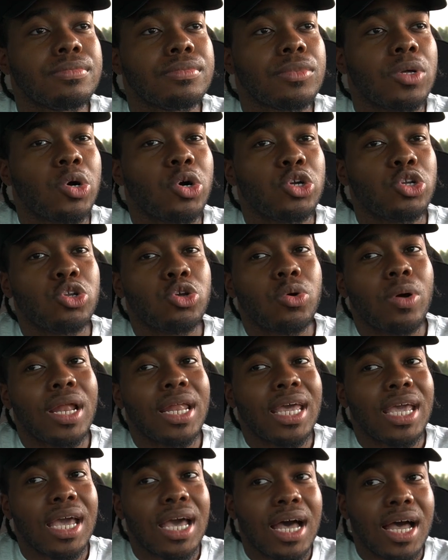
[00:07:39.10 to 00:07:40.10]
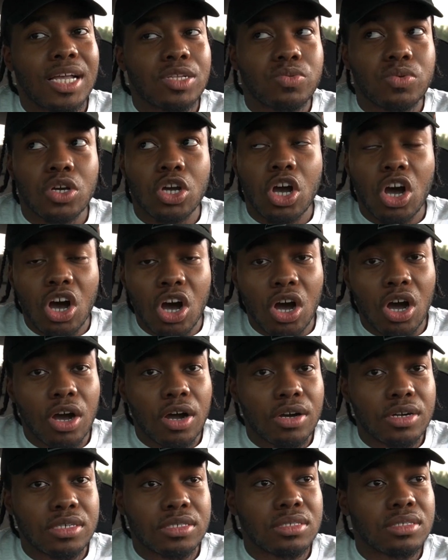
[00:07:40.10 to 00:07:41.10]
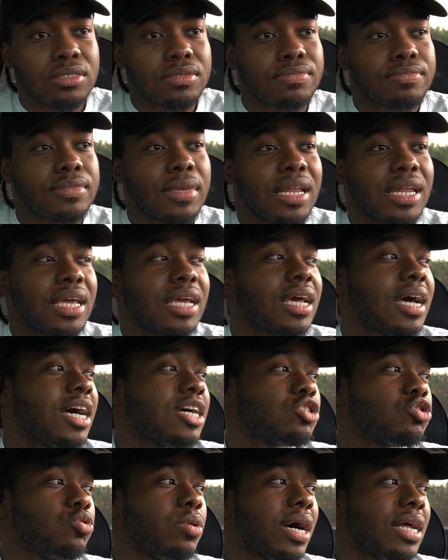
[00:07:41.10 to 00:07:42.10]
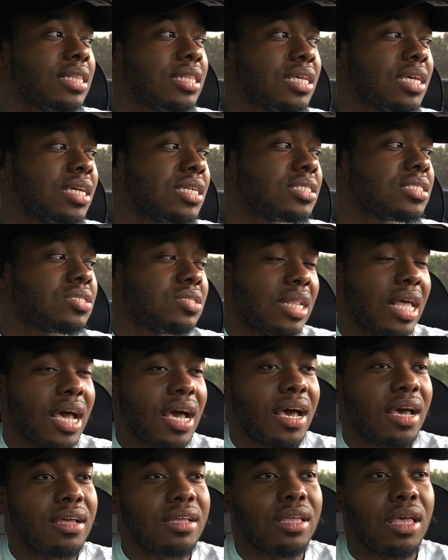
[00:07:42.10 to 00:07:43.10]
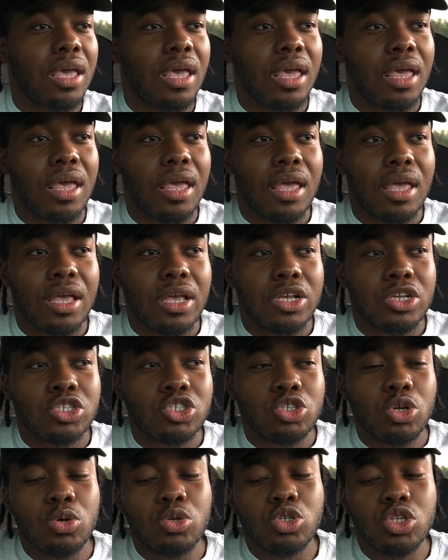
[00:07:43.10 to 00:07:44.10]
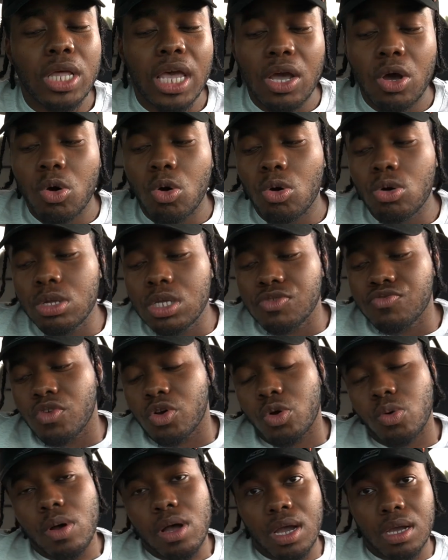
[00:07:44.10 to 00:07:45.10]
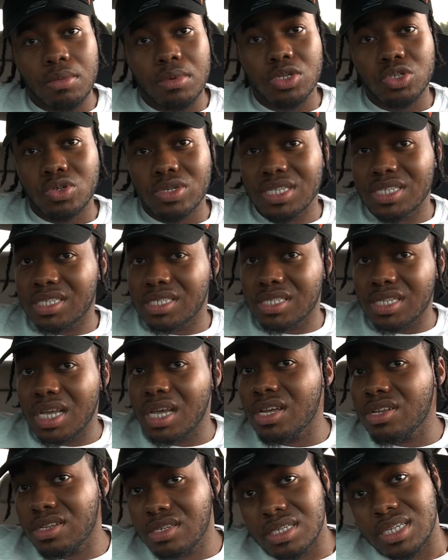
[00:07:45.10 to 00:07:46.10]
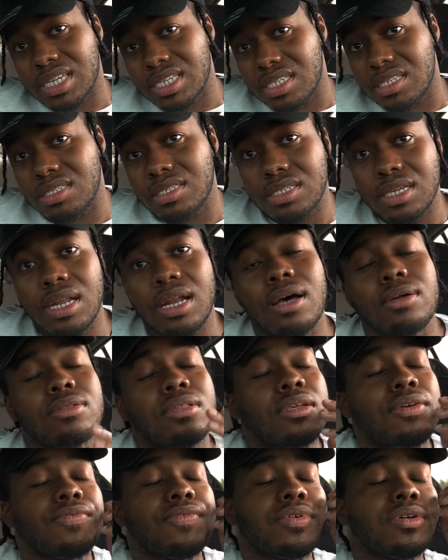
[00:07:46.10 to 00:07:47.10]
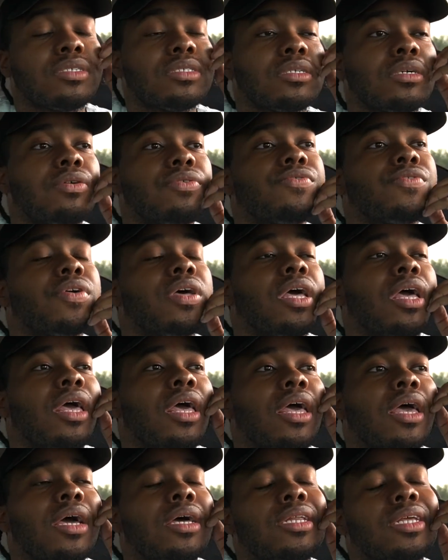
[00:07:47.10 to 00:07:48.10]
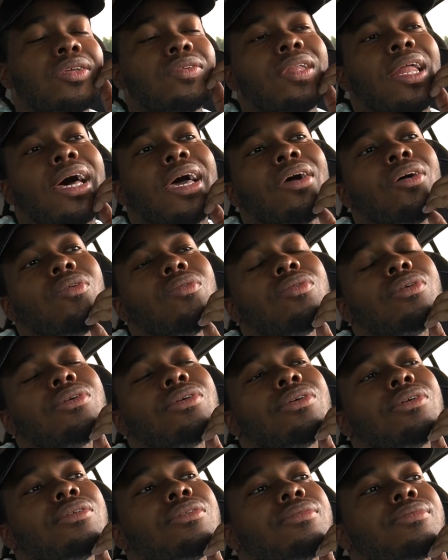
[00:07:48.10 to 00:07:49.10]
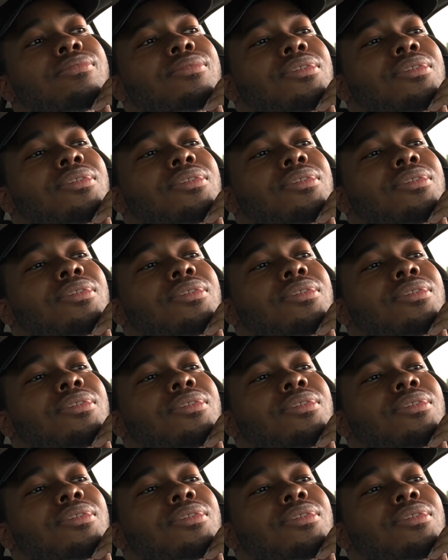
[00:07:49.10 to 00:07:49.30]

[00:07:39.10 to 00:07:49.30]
Or, you know, I like guys with cars. I like guys who got this, that. So it's like all these requirements, all these standards that she set out there for herself. And then you're like, oh, word.